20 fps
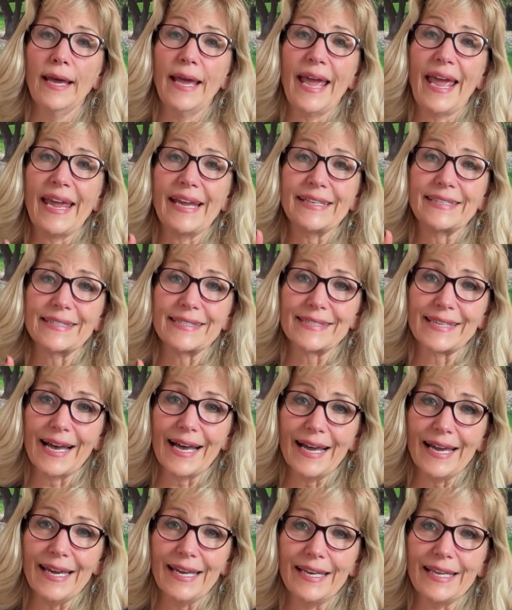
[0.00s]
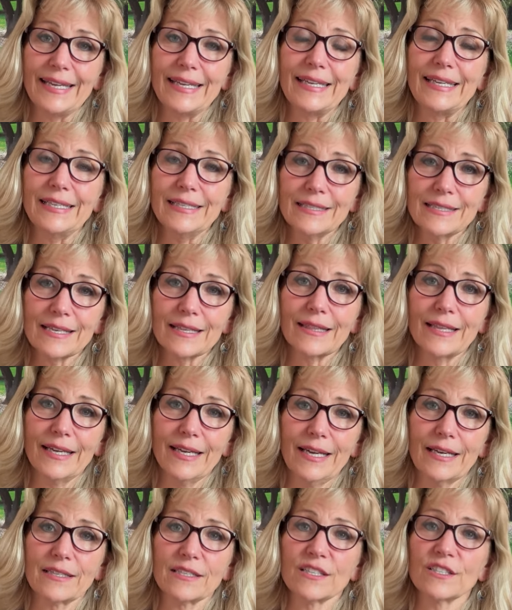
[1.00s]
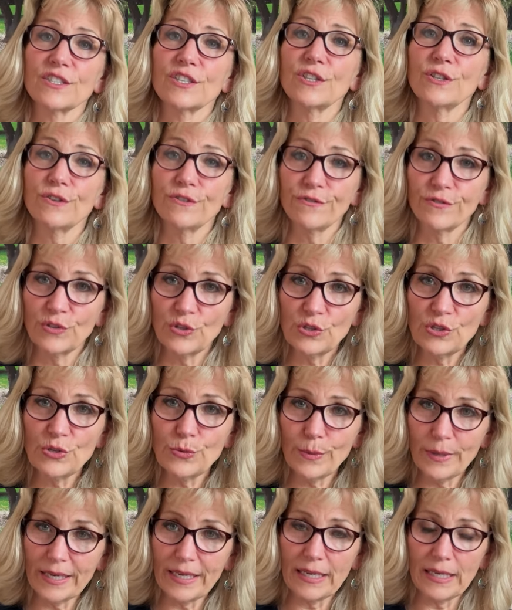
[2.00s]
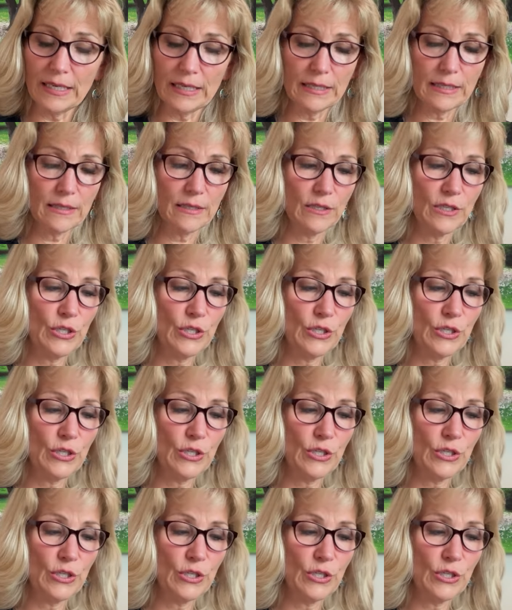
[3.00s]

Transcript: Anxiety is linked to the foods we eat.